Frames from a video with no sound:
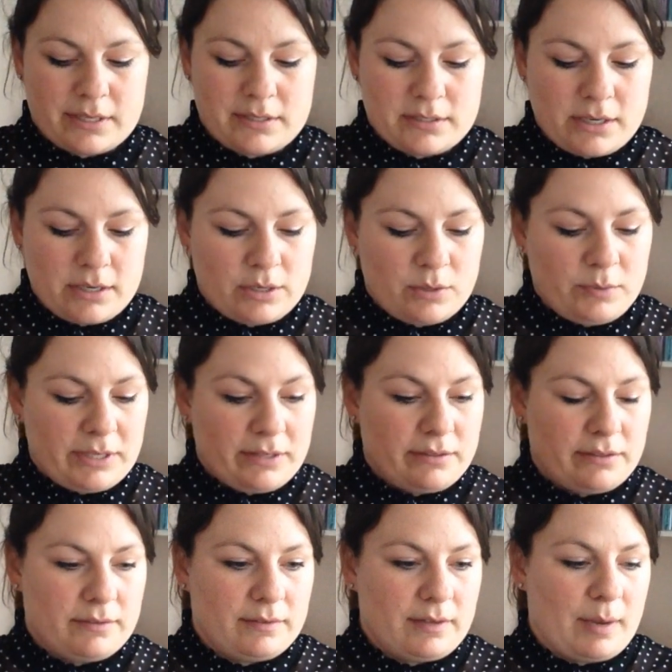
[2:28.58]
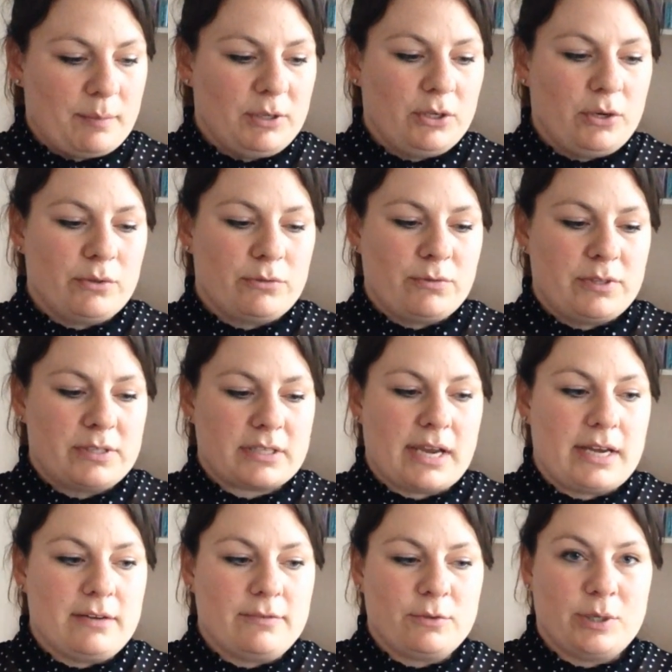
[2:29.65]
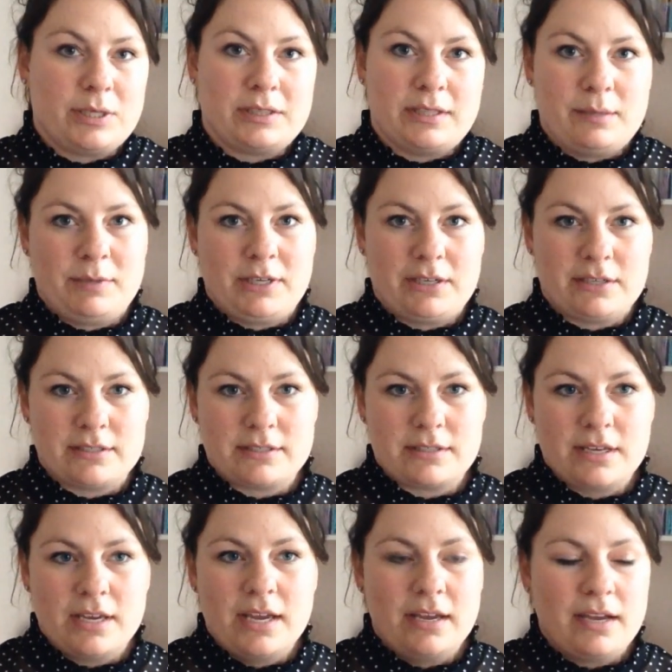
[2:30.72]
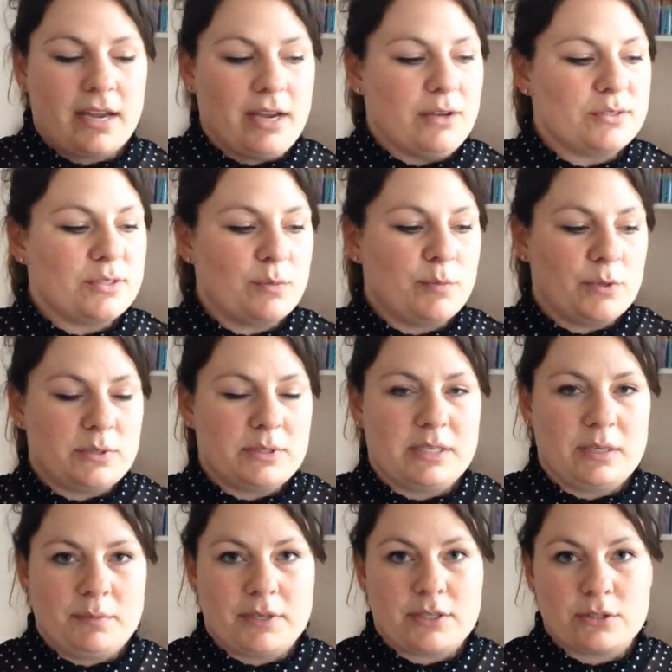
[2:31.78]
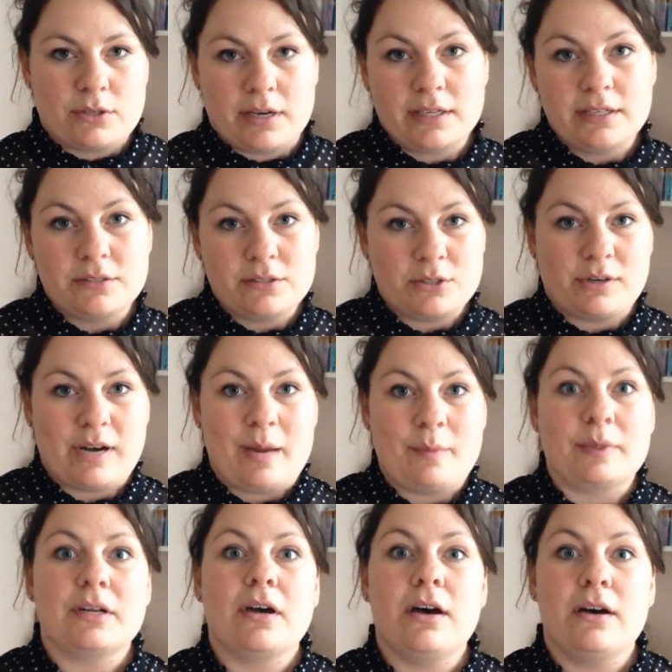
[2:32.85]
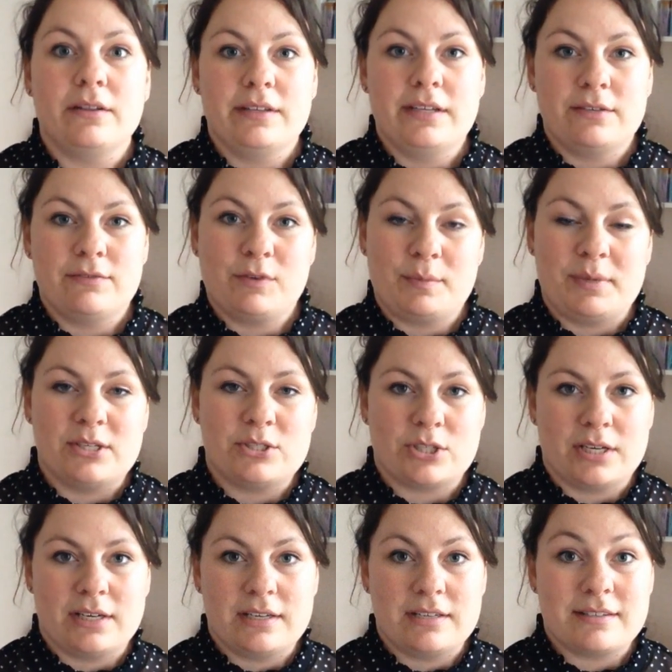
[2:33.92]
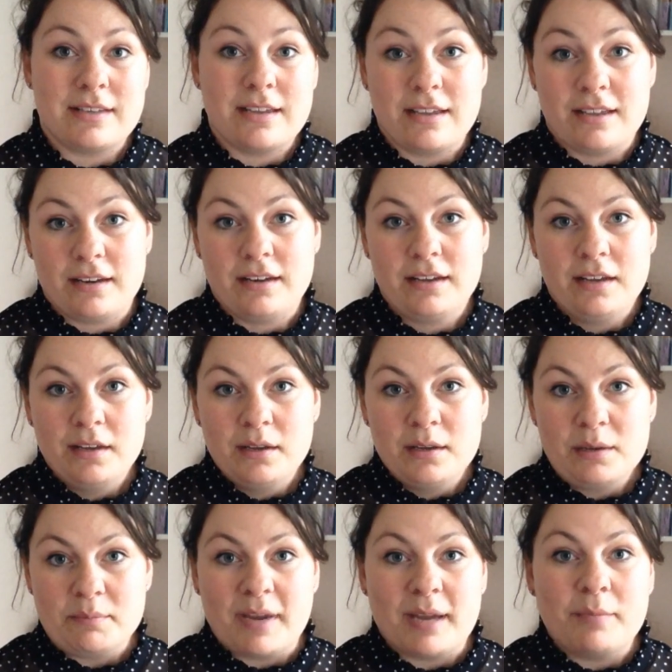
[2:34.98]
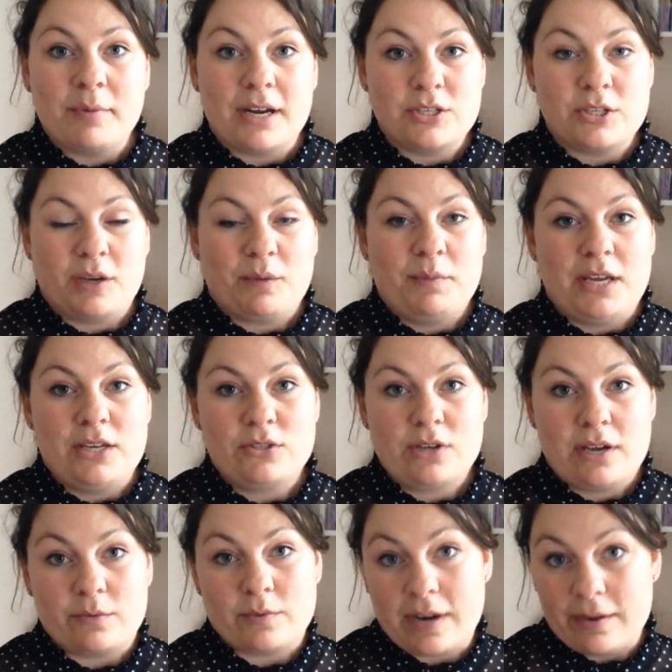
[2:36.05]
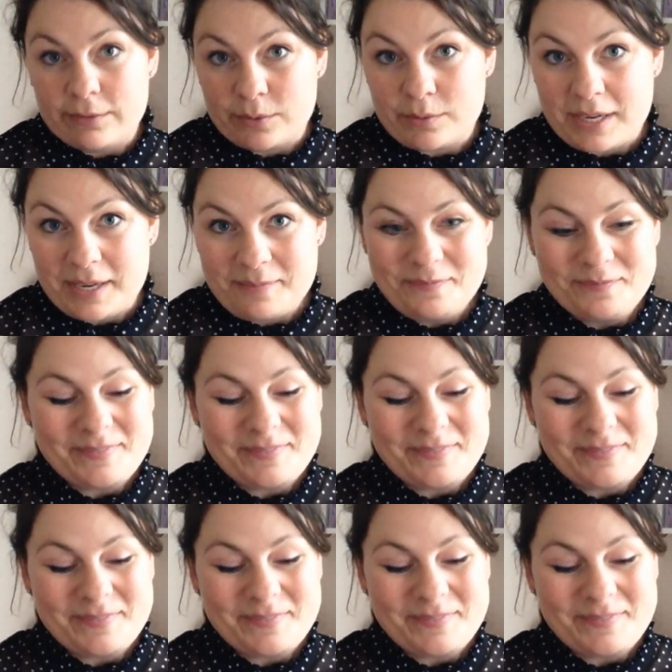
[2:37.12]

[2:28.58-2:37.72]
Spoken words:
I started with. I'm going to go through this kind of quickly because I also posted a picture on Instagram, and all the information is in my project page on Ravelry,